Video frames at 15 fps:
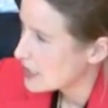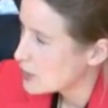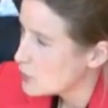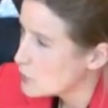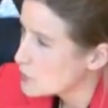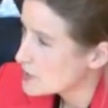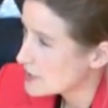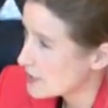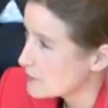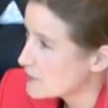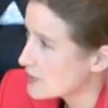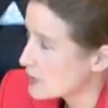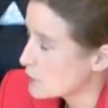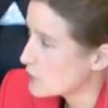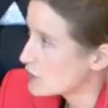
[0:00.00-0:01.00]
they knew
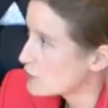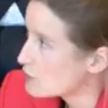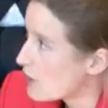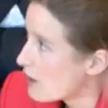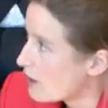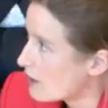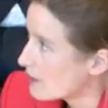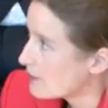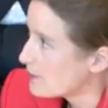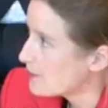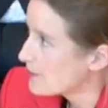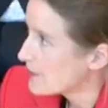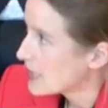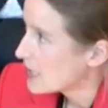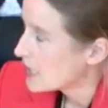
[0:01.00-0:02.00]
something was wrong.
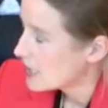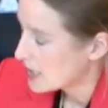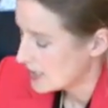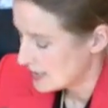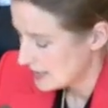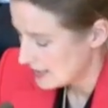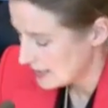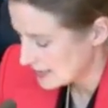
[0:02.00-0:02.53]
And